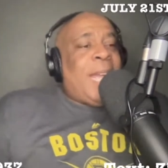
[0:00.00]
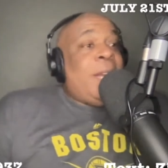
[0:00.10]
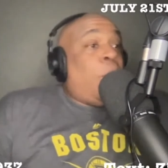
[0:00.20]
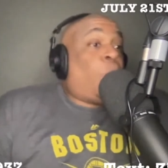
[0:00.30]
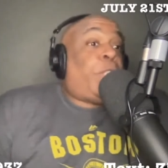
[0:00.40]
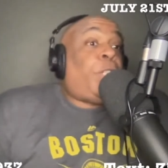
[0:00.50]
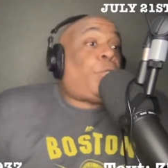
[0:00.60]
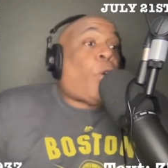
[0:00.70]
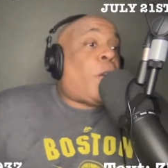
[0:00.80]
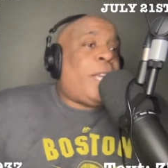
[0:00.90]
And then we're
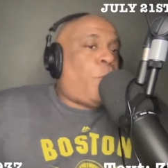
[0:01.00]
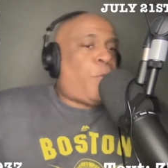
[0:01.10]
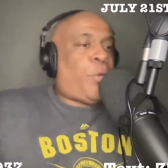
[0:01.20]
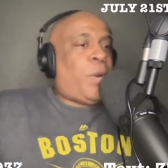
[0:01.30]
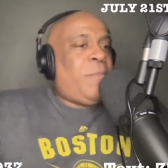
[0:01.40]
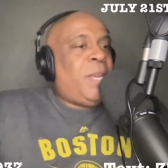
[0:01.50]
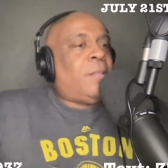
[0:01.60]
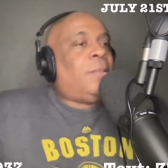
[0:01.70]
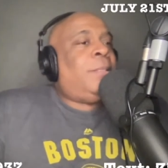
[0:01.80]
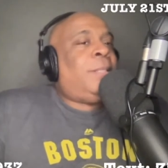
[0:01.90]
still talking over 30
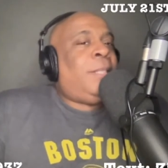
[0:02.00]
mil.